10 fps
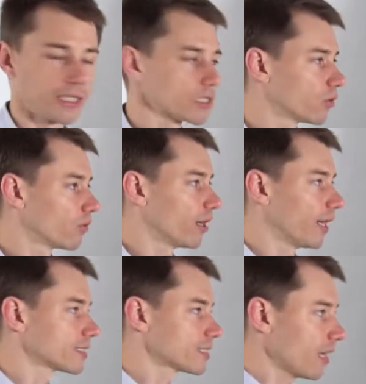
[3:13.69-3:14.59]
So
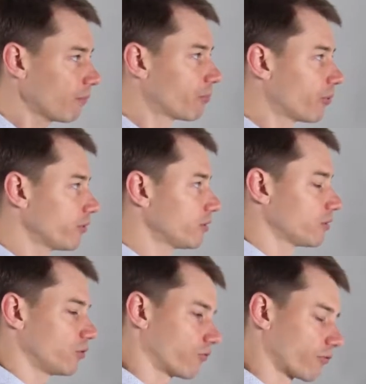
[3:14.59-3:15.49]
at some point,
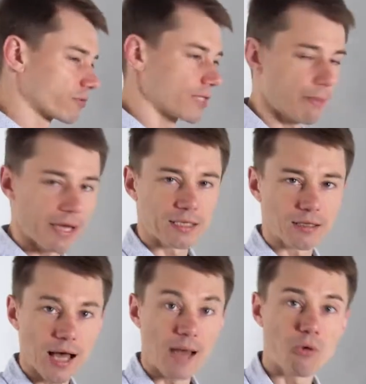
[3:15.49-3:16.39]
from some
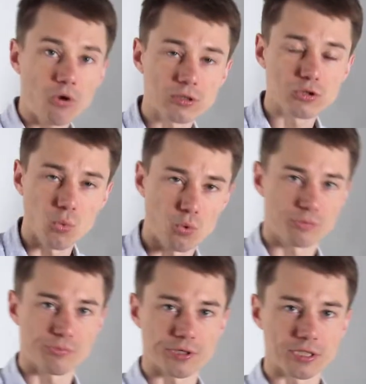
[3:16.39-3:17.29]
angle, I'm also a
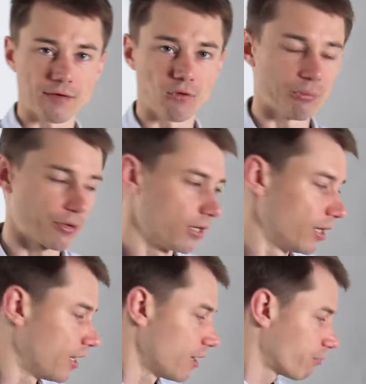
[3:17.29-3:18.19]
WordPress developer.
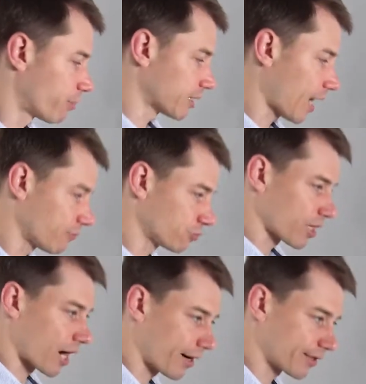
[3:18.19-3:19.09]
But I'm not a
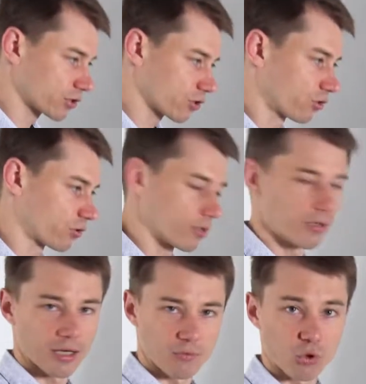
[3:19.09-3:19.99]

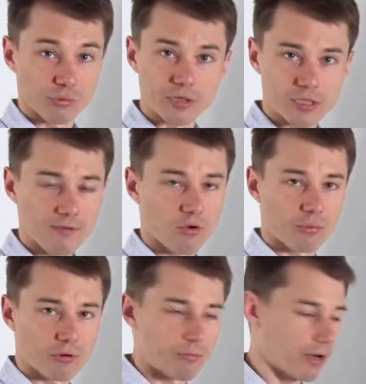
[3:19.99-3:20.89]
hardcore WordPress
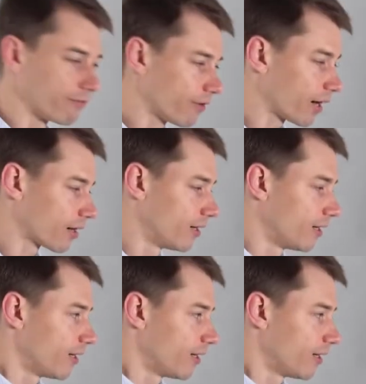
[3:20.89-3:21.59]
developer by far.